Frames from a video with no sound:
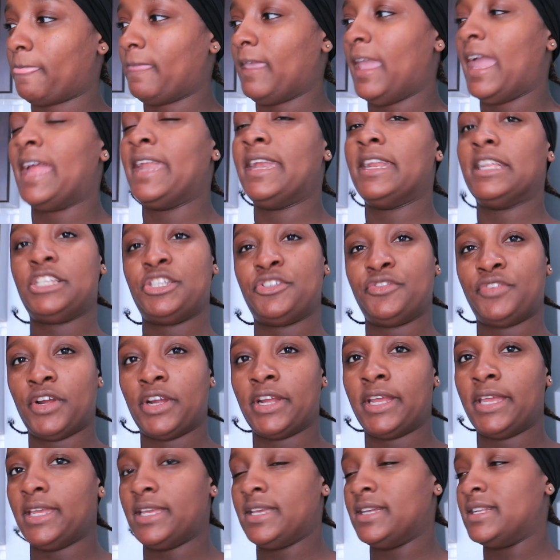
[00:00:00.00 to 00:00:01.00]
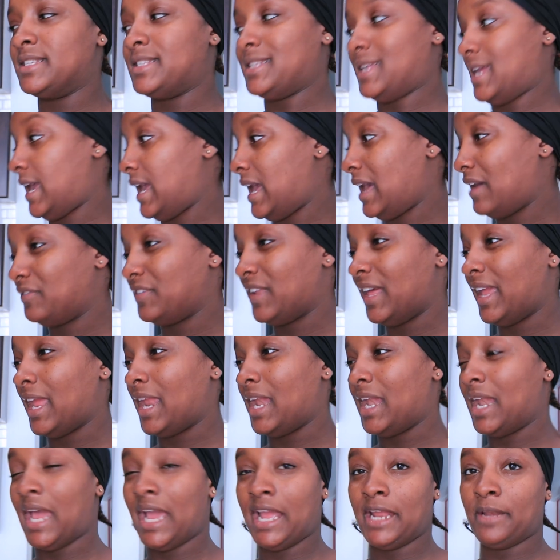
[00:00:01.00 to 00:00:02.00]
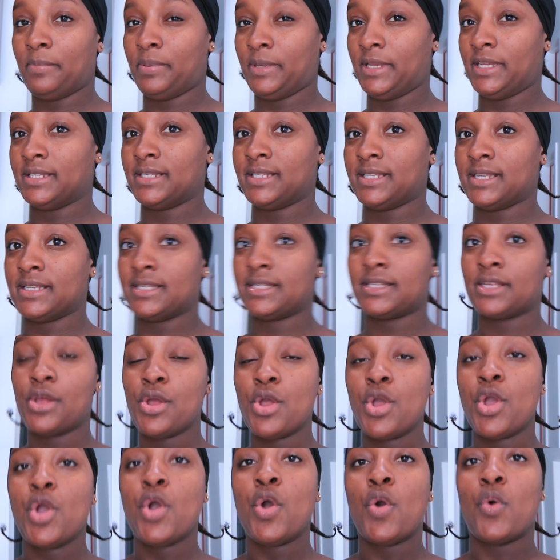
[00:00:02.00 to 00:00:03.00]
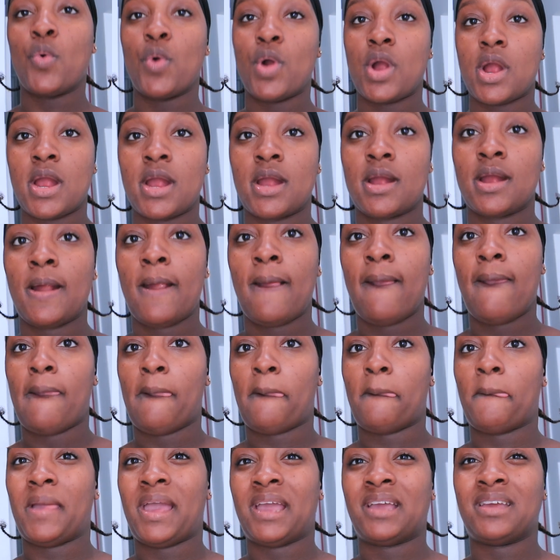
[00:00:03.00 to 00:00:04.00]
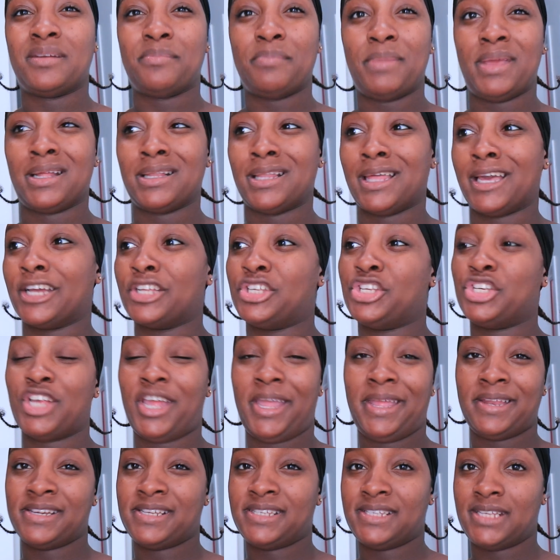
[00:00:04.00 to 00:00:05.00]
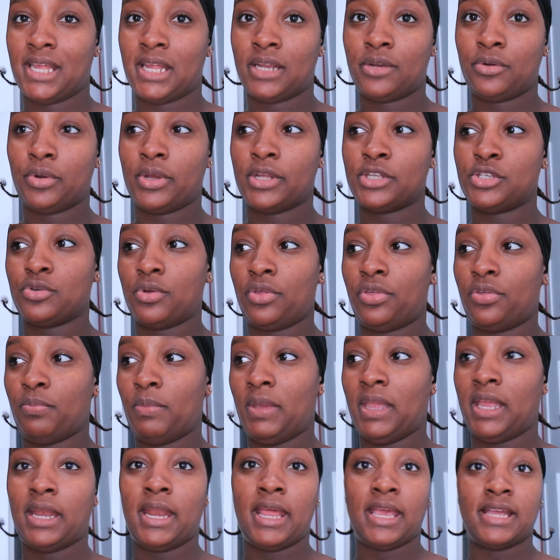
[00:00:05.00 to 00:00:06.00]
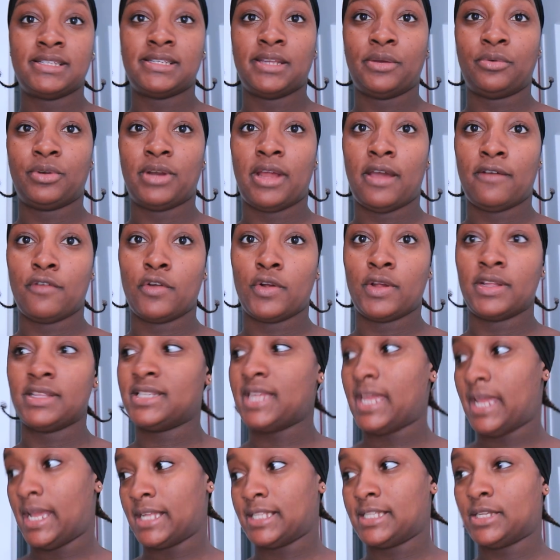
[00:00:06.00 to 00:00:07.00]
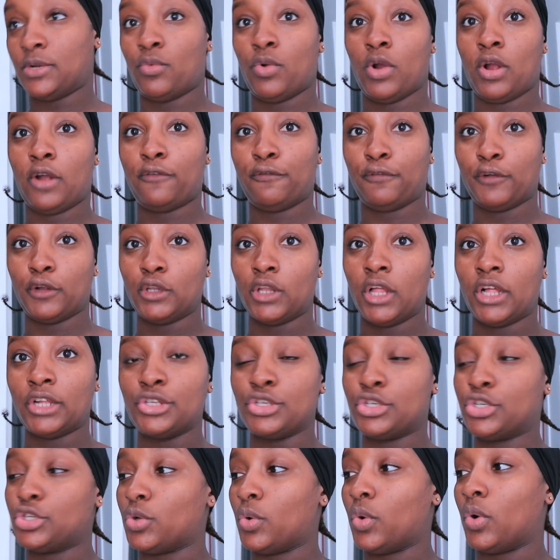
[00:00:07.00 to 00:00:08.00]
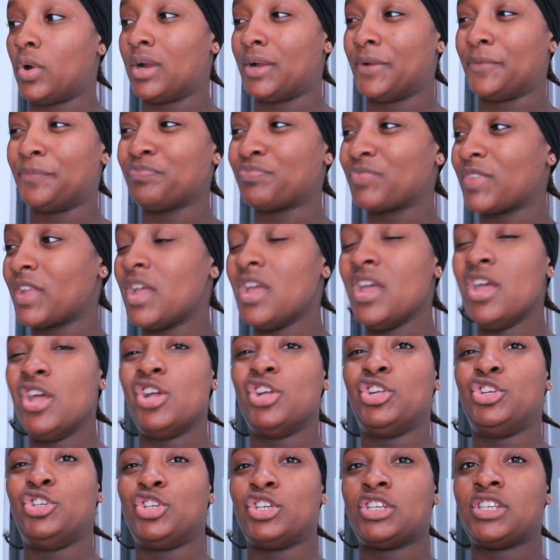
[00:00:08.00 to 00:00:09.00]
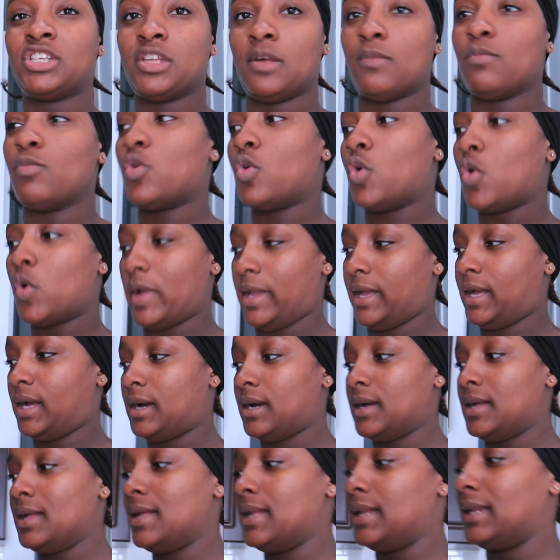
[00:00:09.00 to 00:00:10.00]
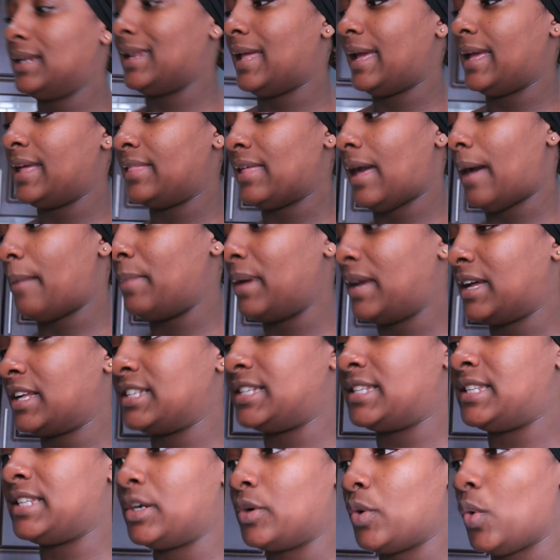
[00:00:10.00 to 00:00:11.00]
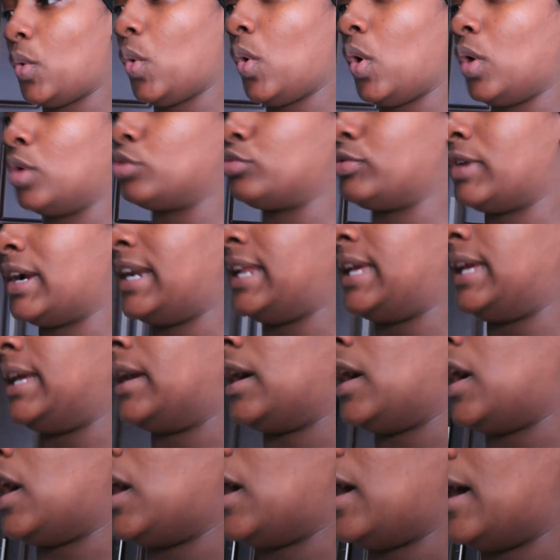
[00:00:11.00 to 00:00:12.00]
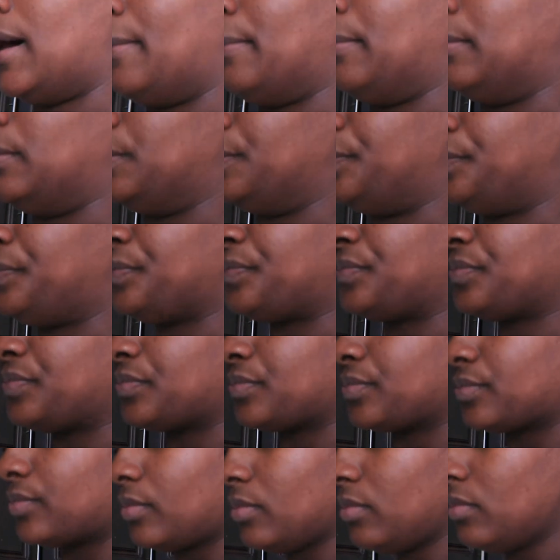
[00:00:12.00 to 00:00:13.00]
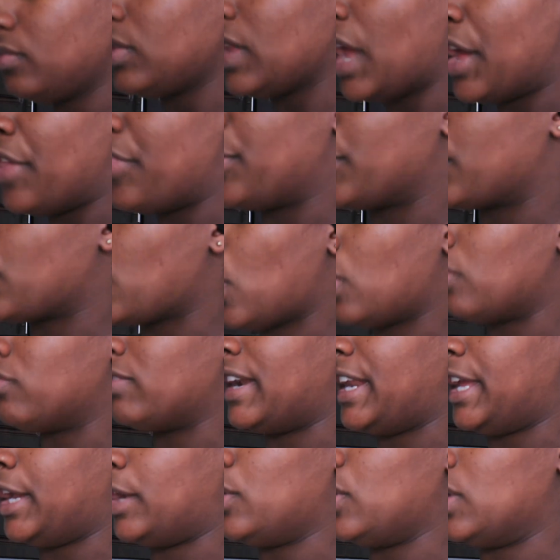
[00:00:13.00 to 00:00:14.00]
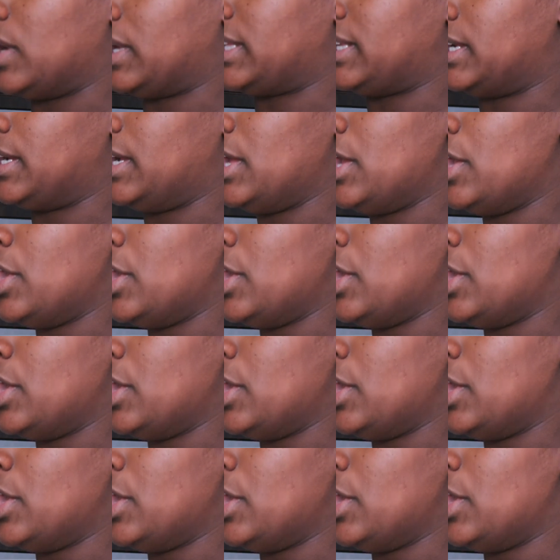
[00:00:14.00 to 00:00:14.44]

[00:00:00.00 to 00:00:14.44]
And it's very easy. I have like nine pieces where I could make like a chicken sandwich with mayonnaise and whatever and take it to work for lunch or just something quick like that because they're already um, they're already cooked.